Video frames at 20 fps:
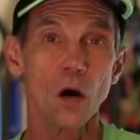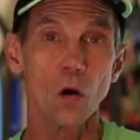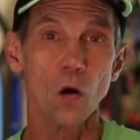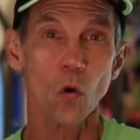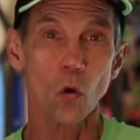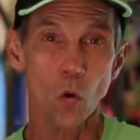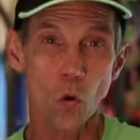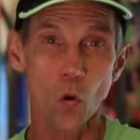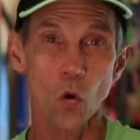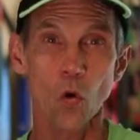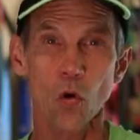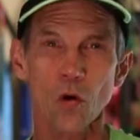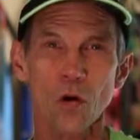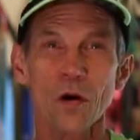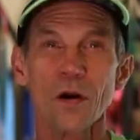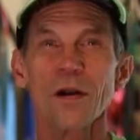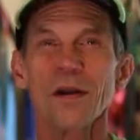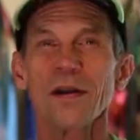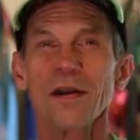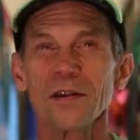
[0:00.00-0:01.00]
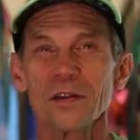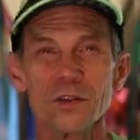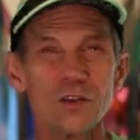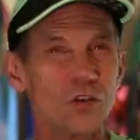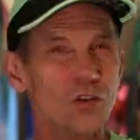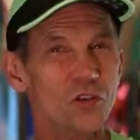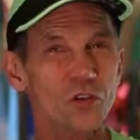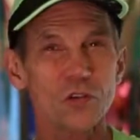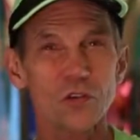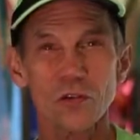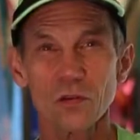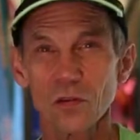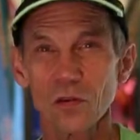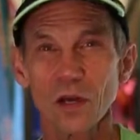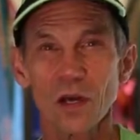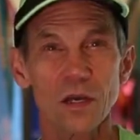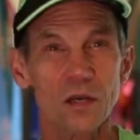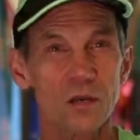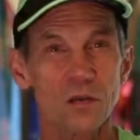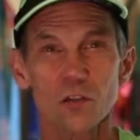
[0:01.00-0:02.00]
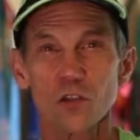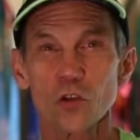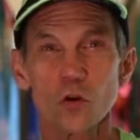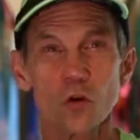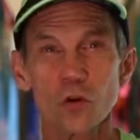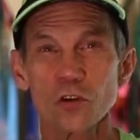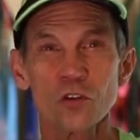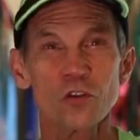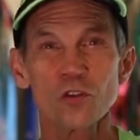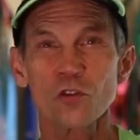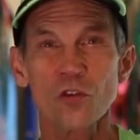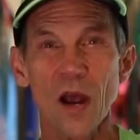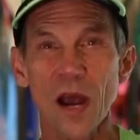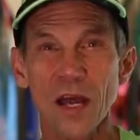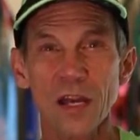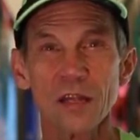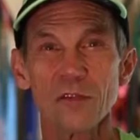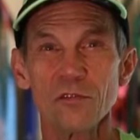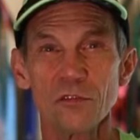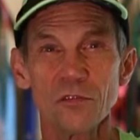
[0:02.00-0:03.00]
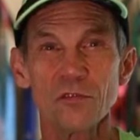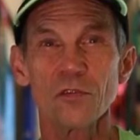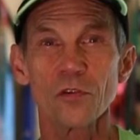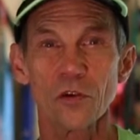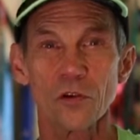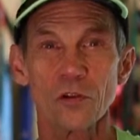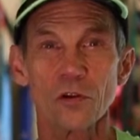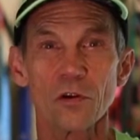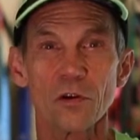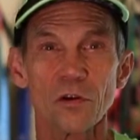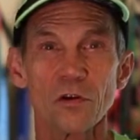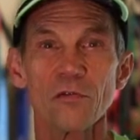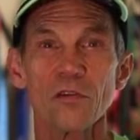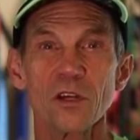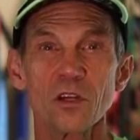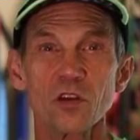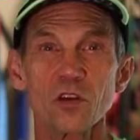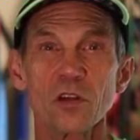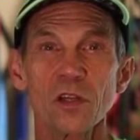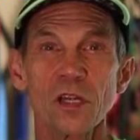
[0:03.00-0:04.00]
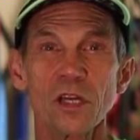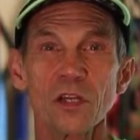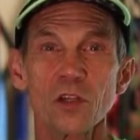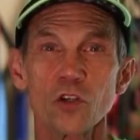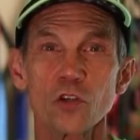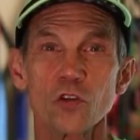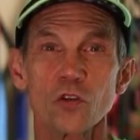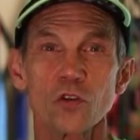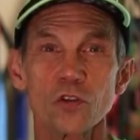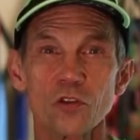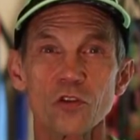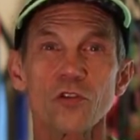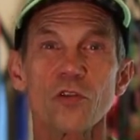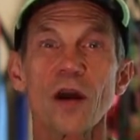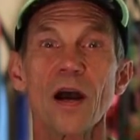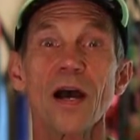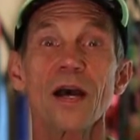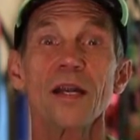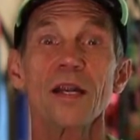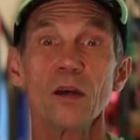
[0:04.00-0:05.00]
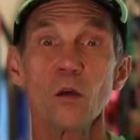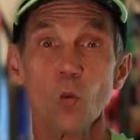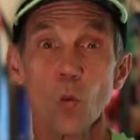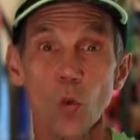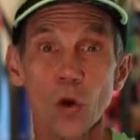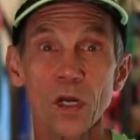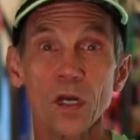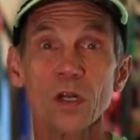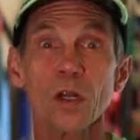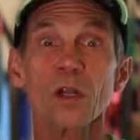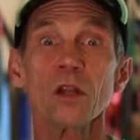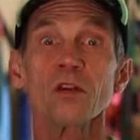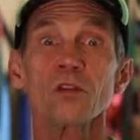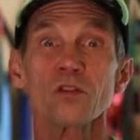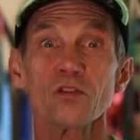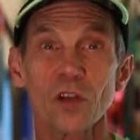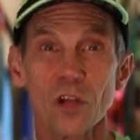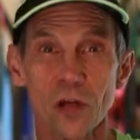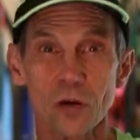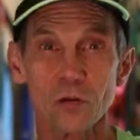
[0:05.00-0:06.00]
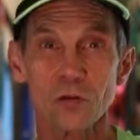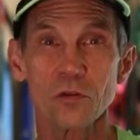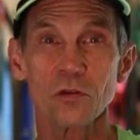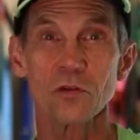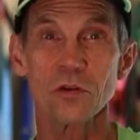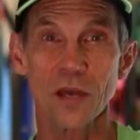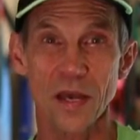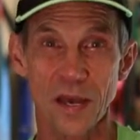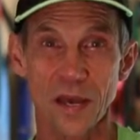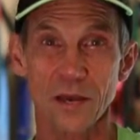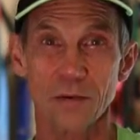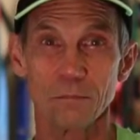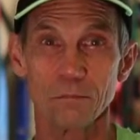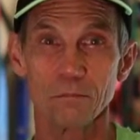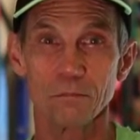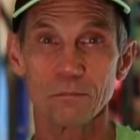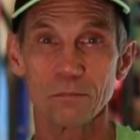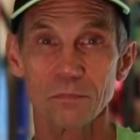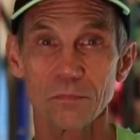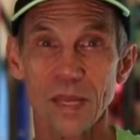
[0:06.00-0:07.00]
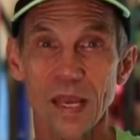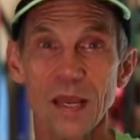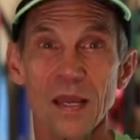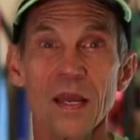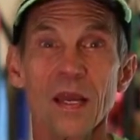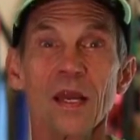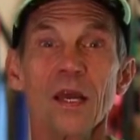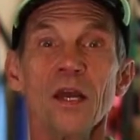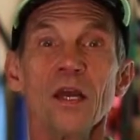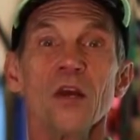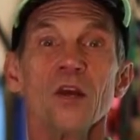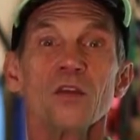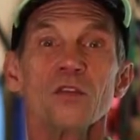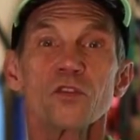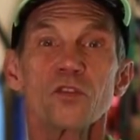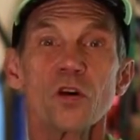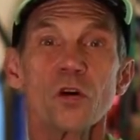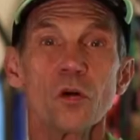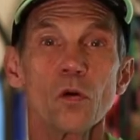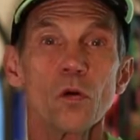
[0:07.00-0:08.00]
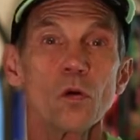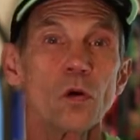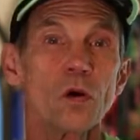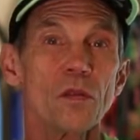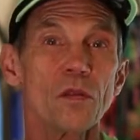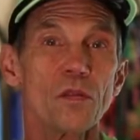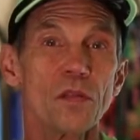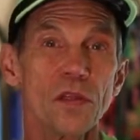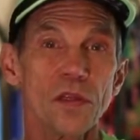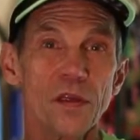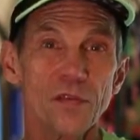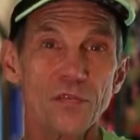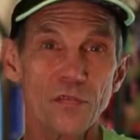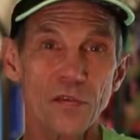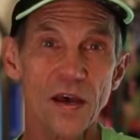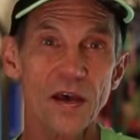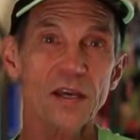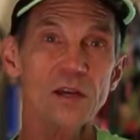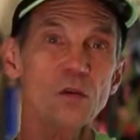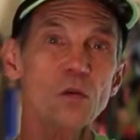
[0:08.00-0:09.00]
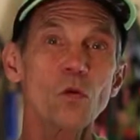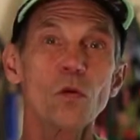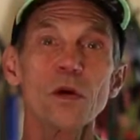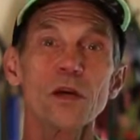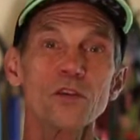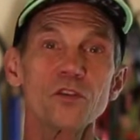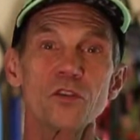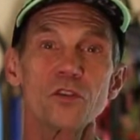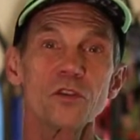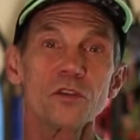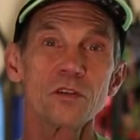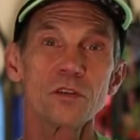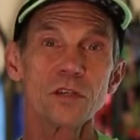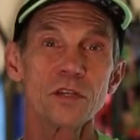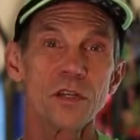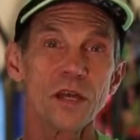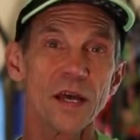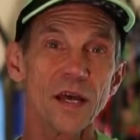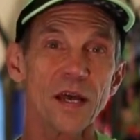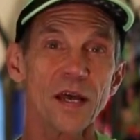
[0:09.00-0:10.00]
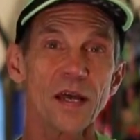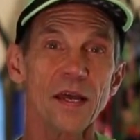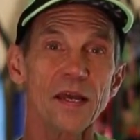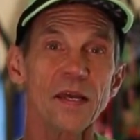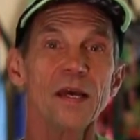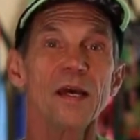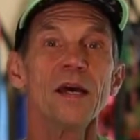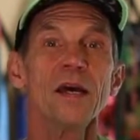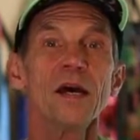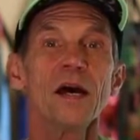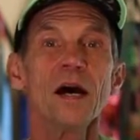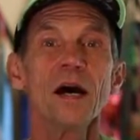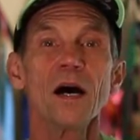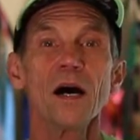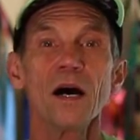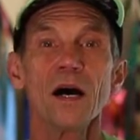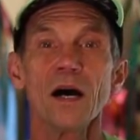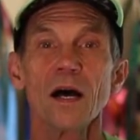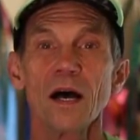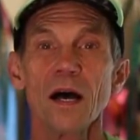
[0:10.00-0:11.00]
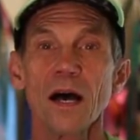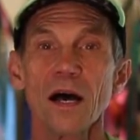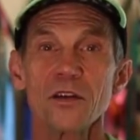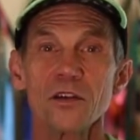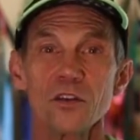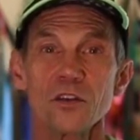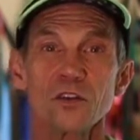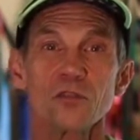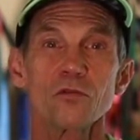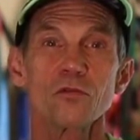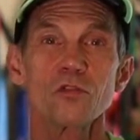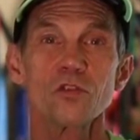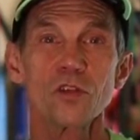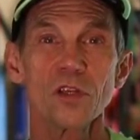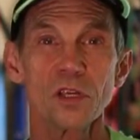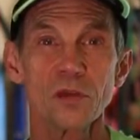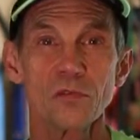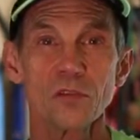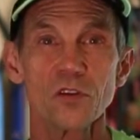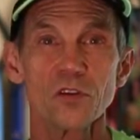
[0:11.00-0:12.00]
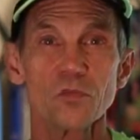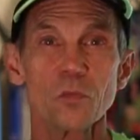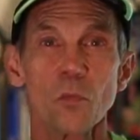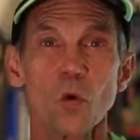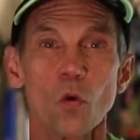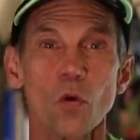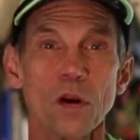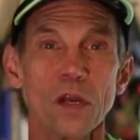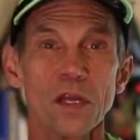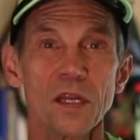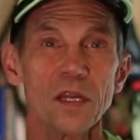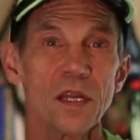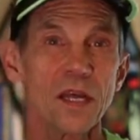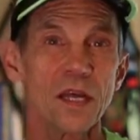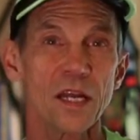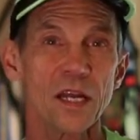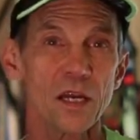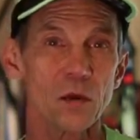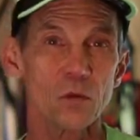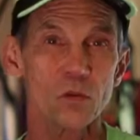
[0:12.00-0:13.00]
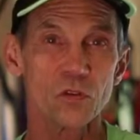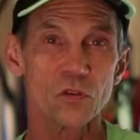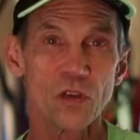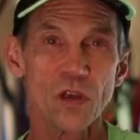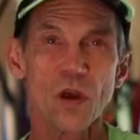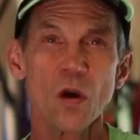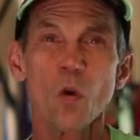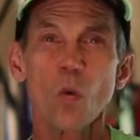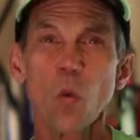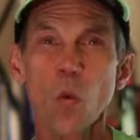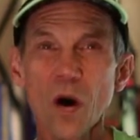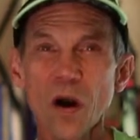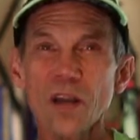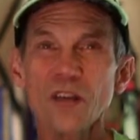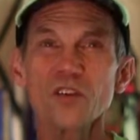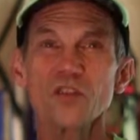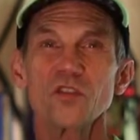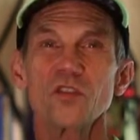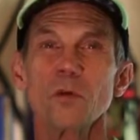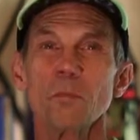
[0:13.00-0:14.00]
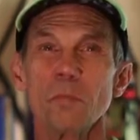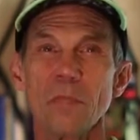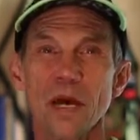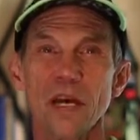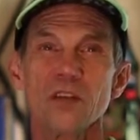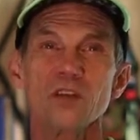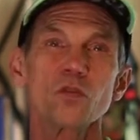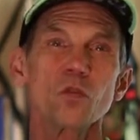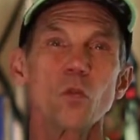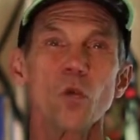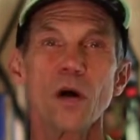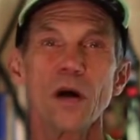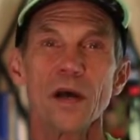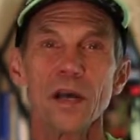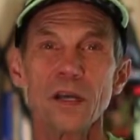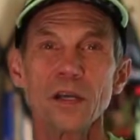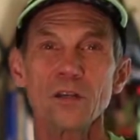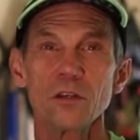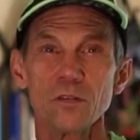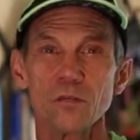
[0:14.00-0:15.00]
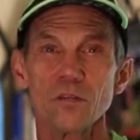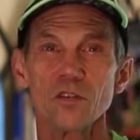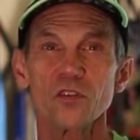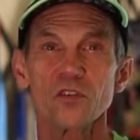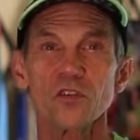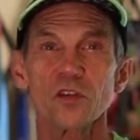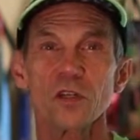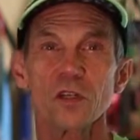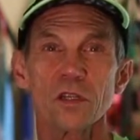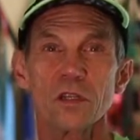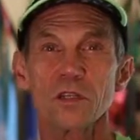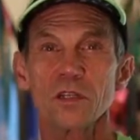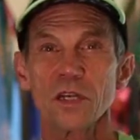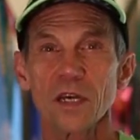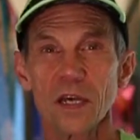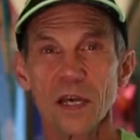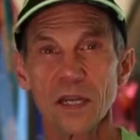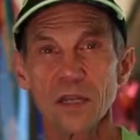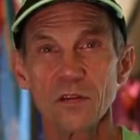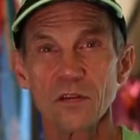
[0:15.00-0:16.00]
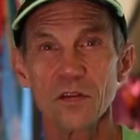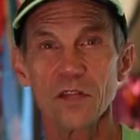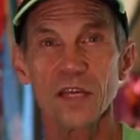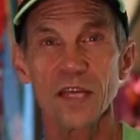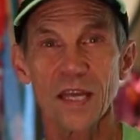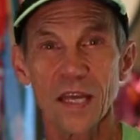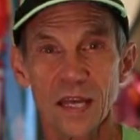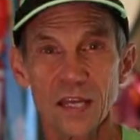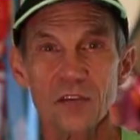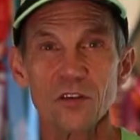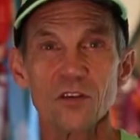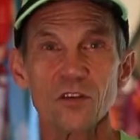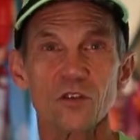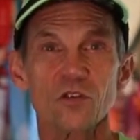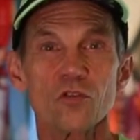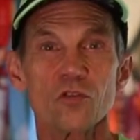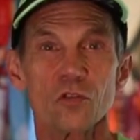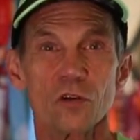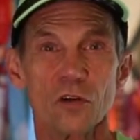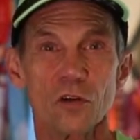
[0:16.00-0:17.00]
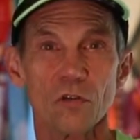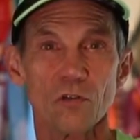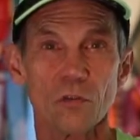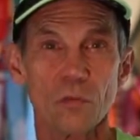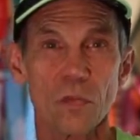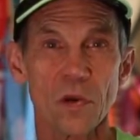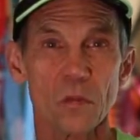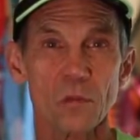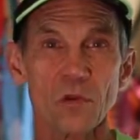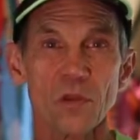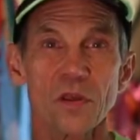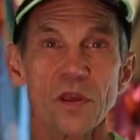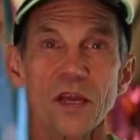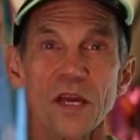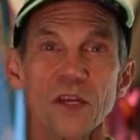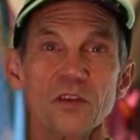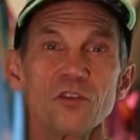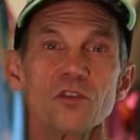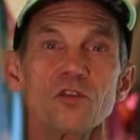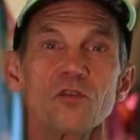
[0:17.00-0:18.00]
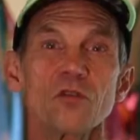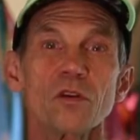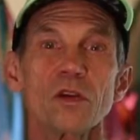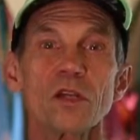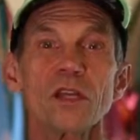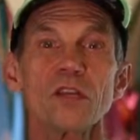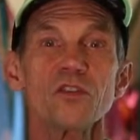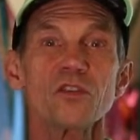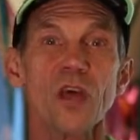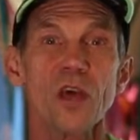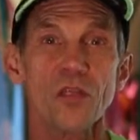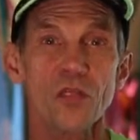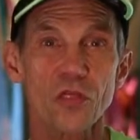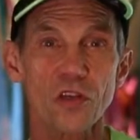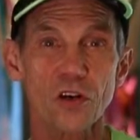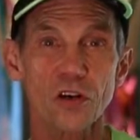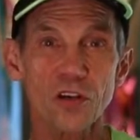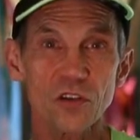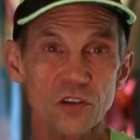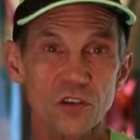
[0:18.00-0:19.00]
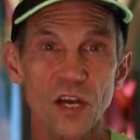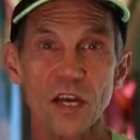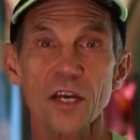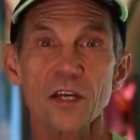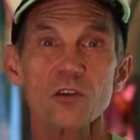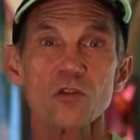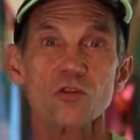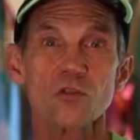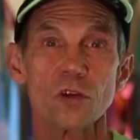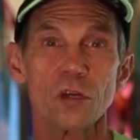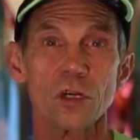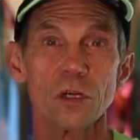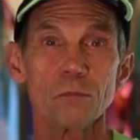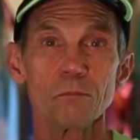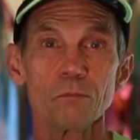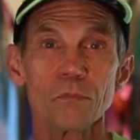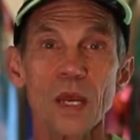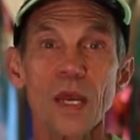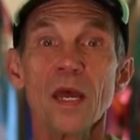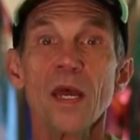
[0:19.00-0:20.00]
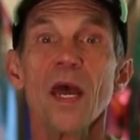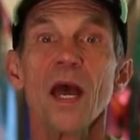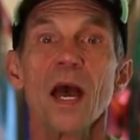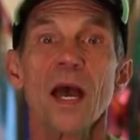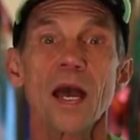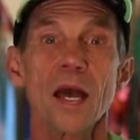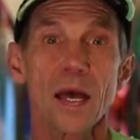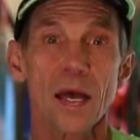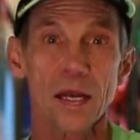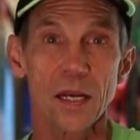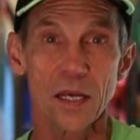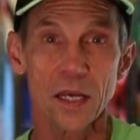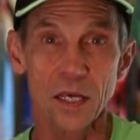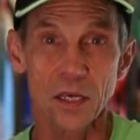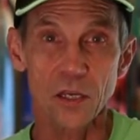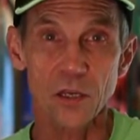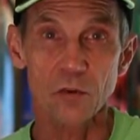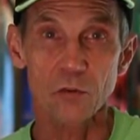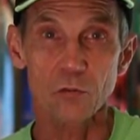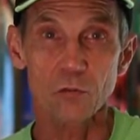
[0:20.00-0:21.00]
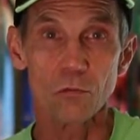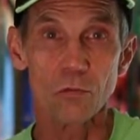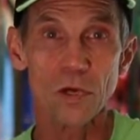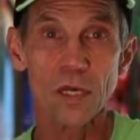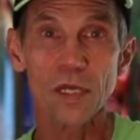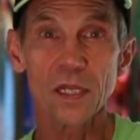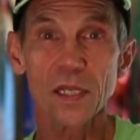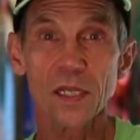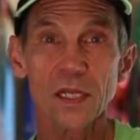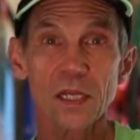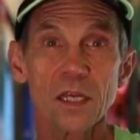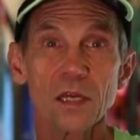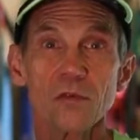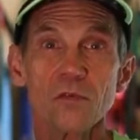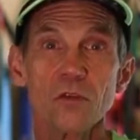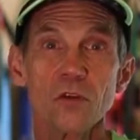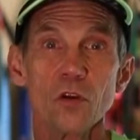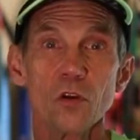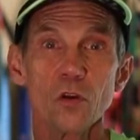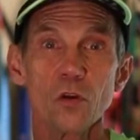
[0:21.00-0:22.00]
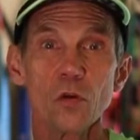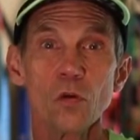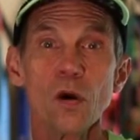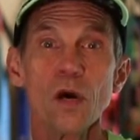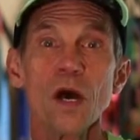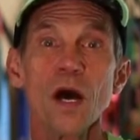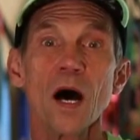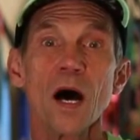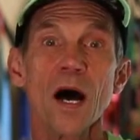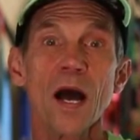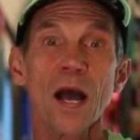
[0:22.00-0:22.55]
or just shorten stride even further. Eventually, a short stride will slow you down. So the final question today I just received this morning, and it was, what is the best way to facilitate the cadence drill? Remember, the cadence drill is a 30-second drill, and it can really give you a